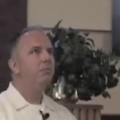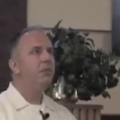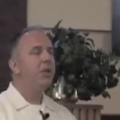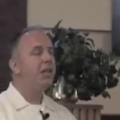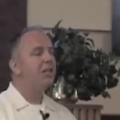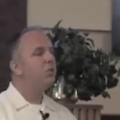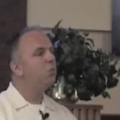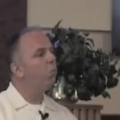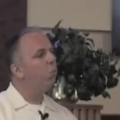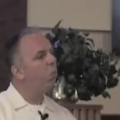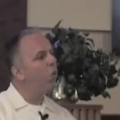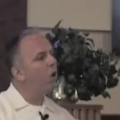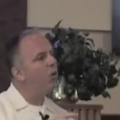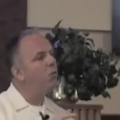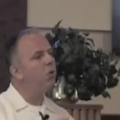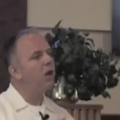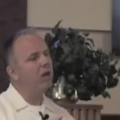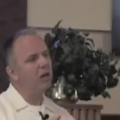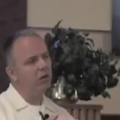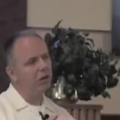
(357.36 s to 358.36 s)
That's
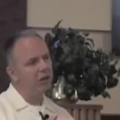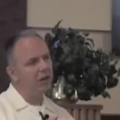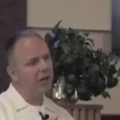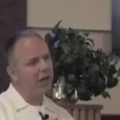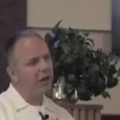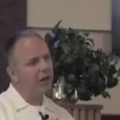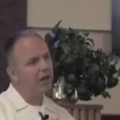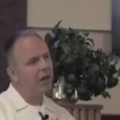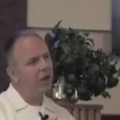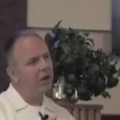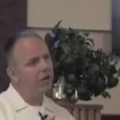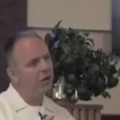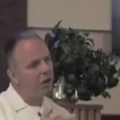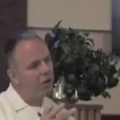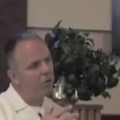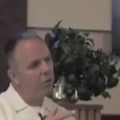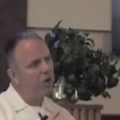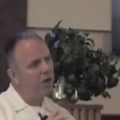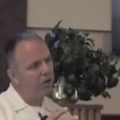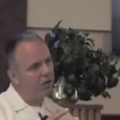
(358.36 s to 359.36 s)
one way to look at it.
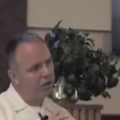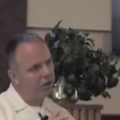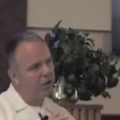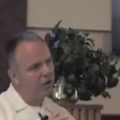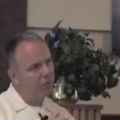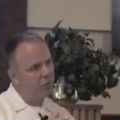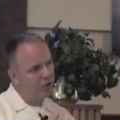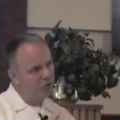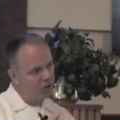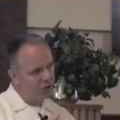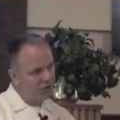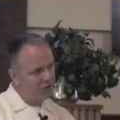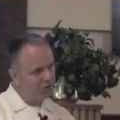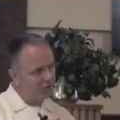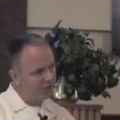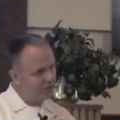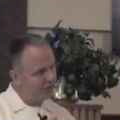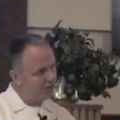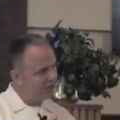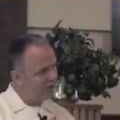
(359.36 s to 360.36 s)
Another way to look at what
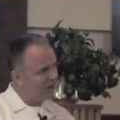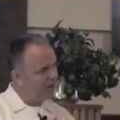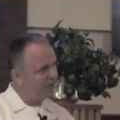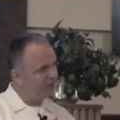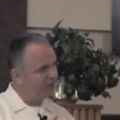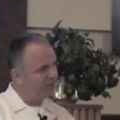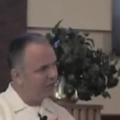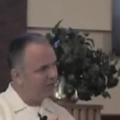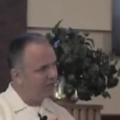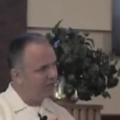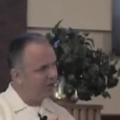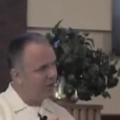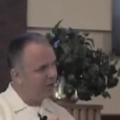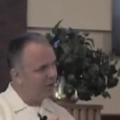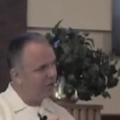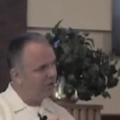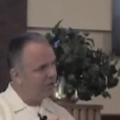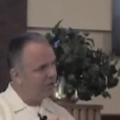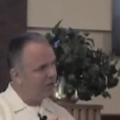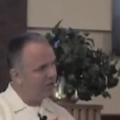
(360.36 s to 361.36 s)
Jesus is saying to this
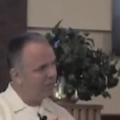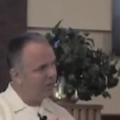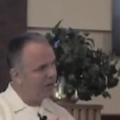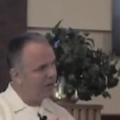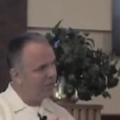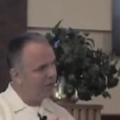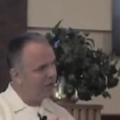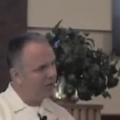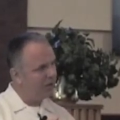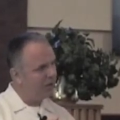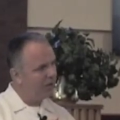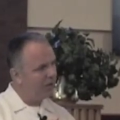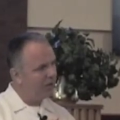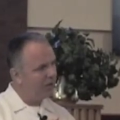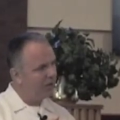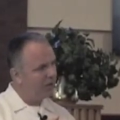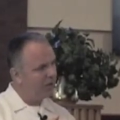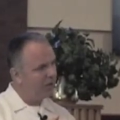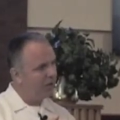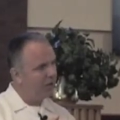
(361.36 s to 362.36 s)
fellow is maybe,
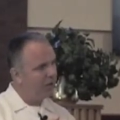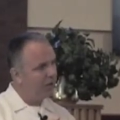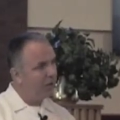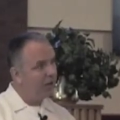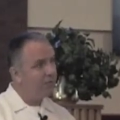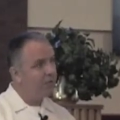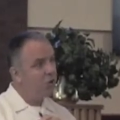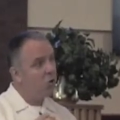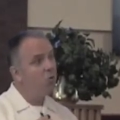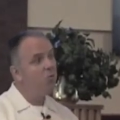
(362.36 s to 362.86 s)
if